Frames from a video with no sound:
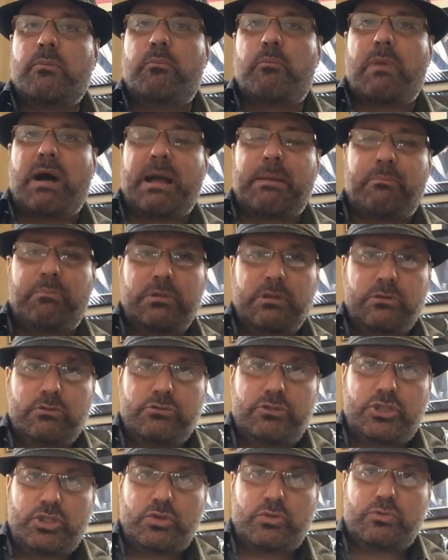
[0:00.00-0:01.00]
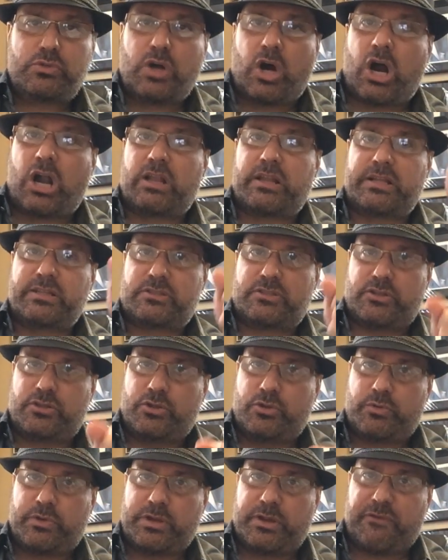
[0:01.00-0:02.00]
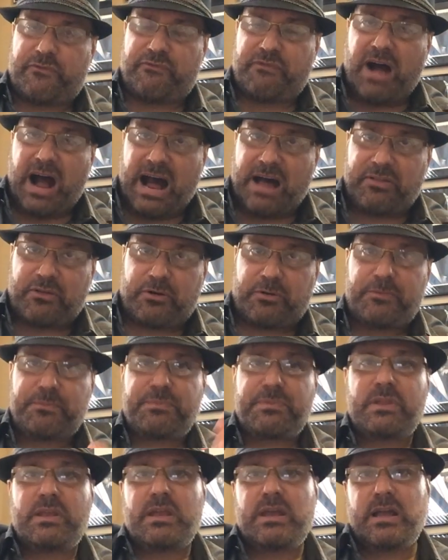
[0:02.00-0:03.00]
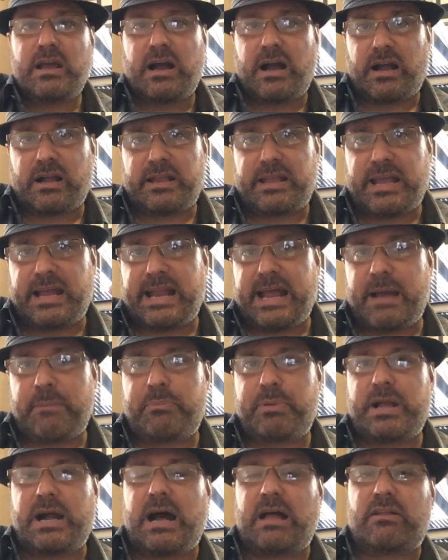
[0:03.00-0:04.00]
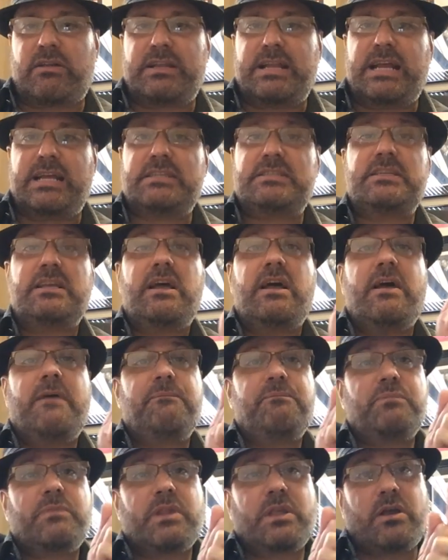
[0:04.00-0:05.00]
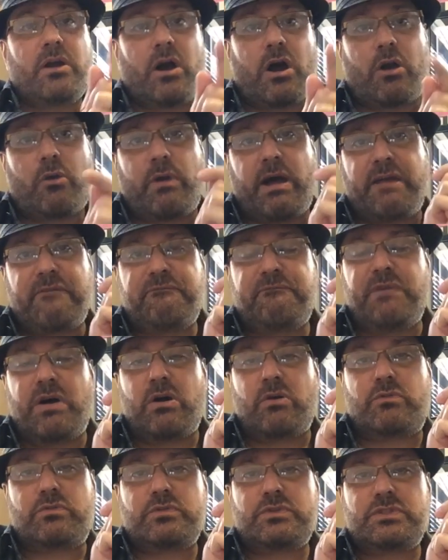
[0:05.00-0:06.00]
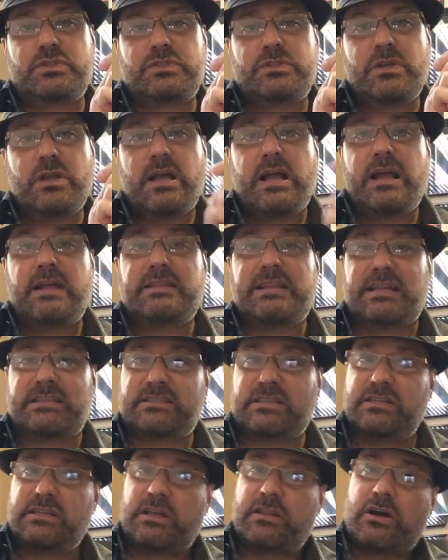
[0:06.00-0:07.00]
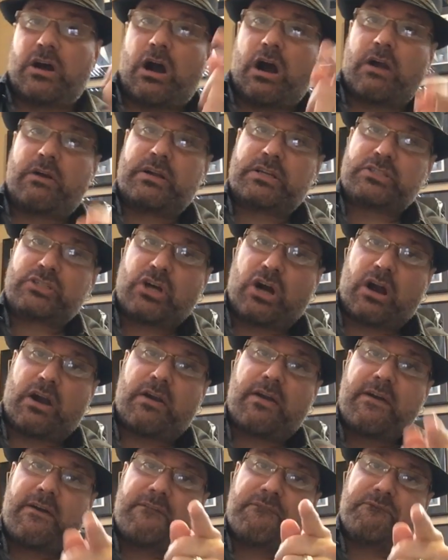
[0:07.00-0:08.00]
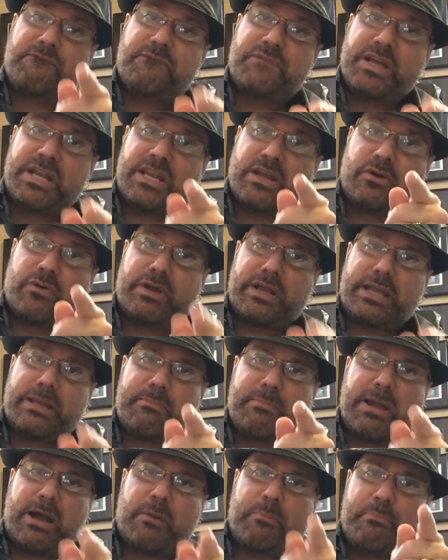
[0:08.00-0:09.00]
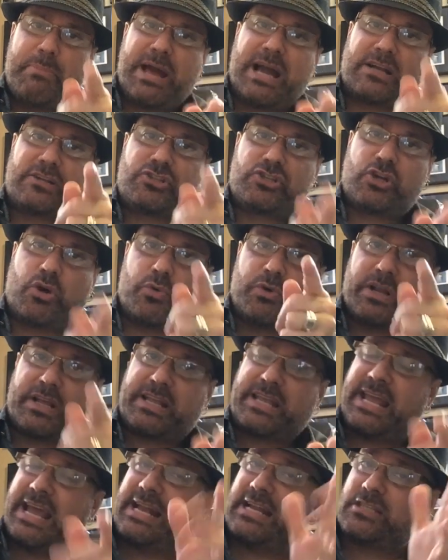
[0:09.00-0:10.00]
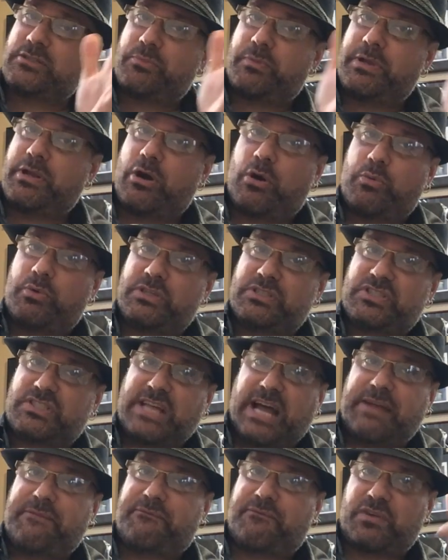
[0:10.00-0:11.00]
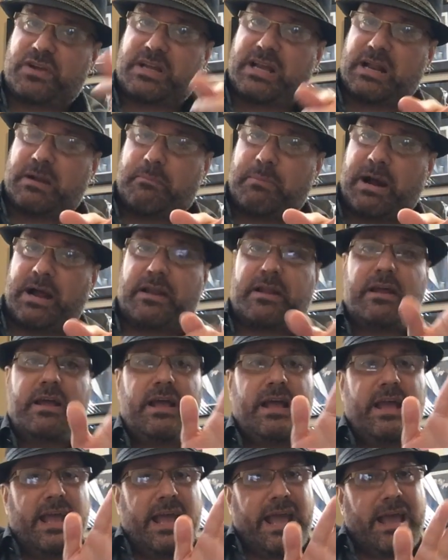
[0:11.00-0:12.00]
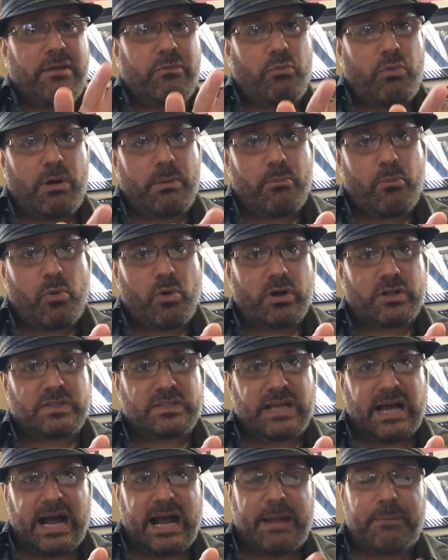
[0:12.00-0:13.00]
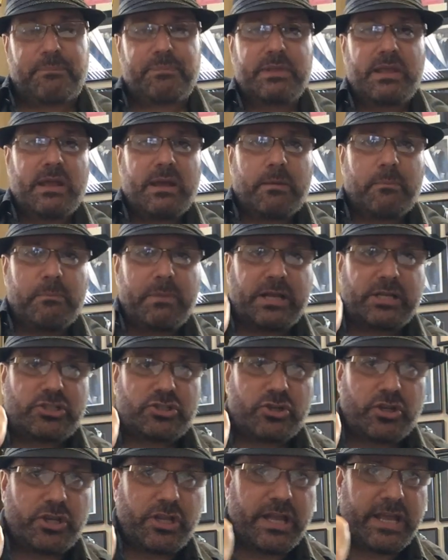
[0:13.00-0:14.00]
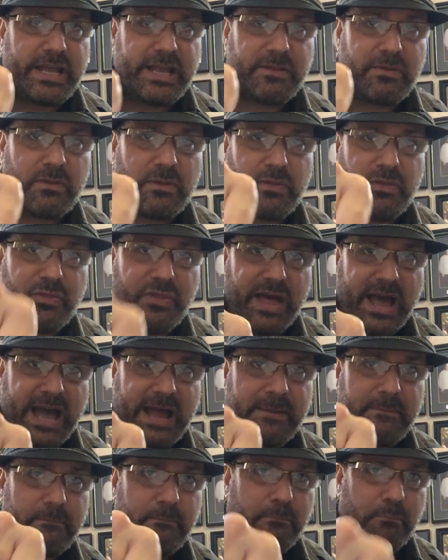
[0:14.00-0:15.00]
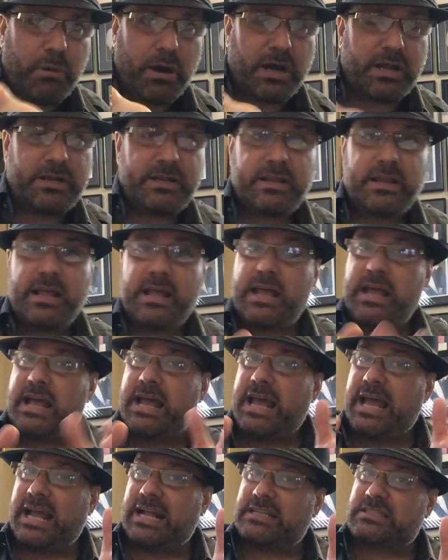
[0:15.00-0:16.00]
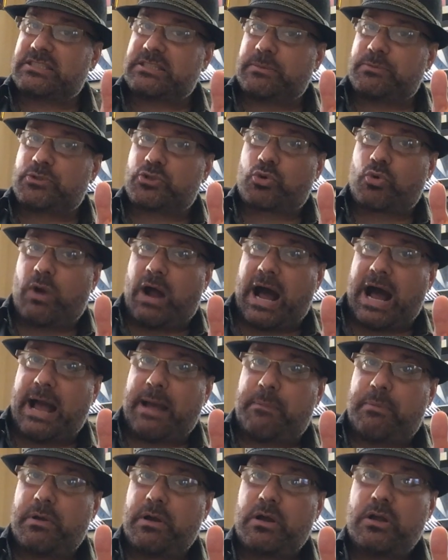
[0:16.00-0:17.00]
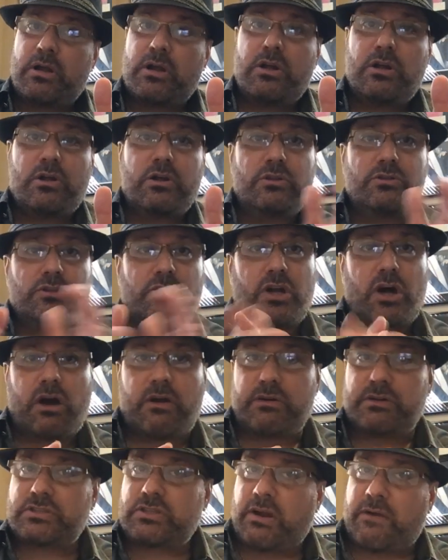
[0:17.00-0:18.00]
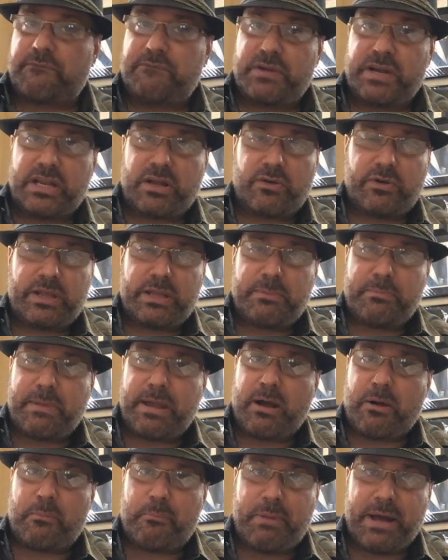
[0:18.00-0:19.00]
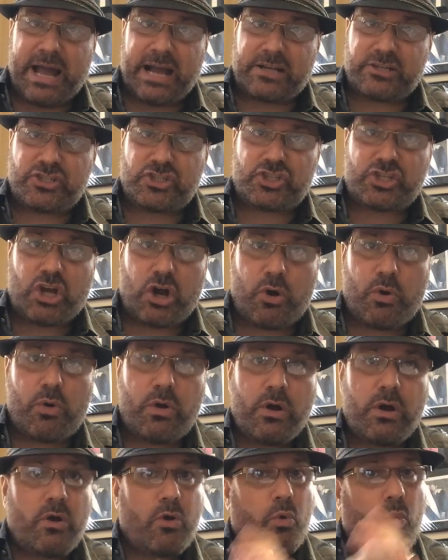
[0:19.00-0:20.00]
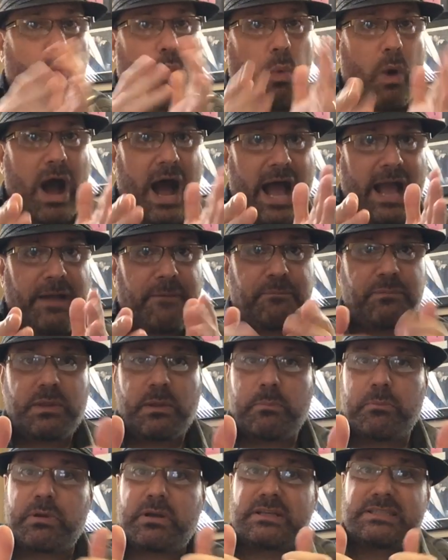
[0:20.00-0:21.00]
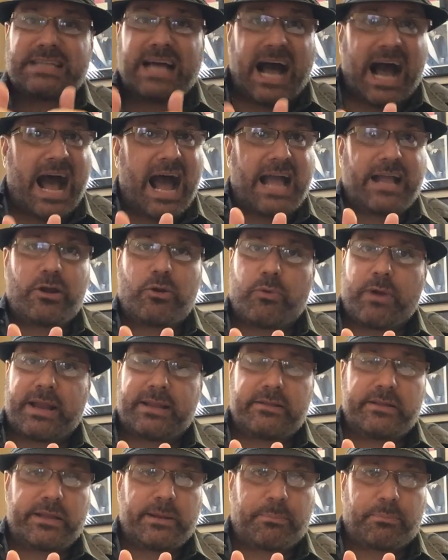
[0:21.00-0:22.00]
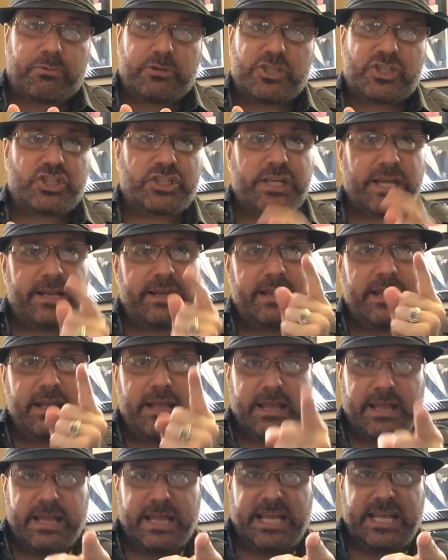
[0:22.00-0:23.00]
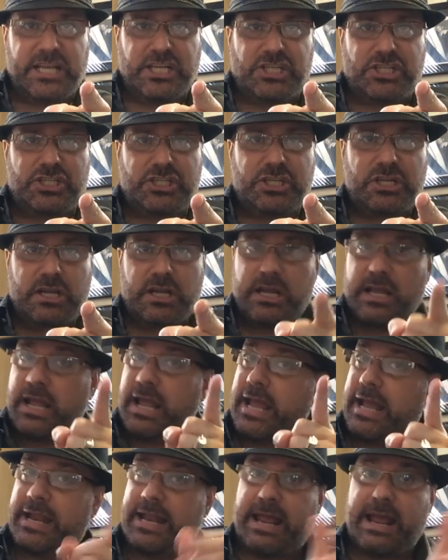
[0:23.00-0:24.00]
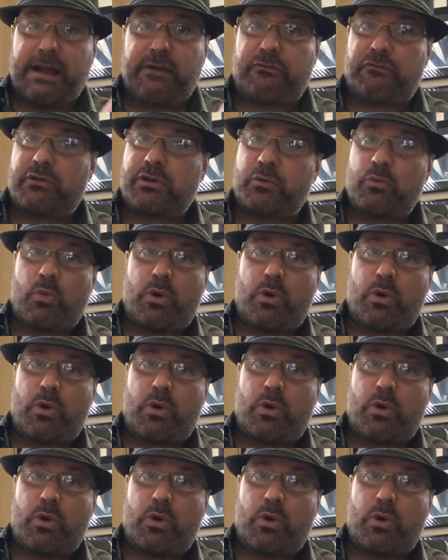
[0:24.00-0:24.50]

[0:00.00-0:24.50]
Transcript: my blue Jew darling, to you and your father, again, happy holidays. All right, folks, that's another RSR video email bag show in the can, as we always say. Forget about it. And one more time, make sure you hit that button and subscribe to the RSR video email bag show. Why? because I greatly appreciate each and every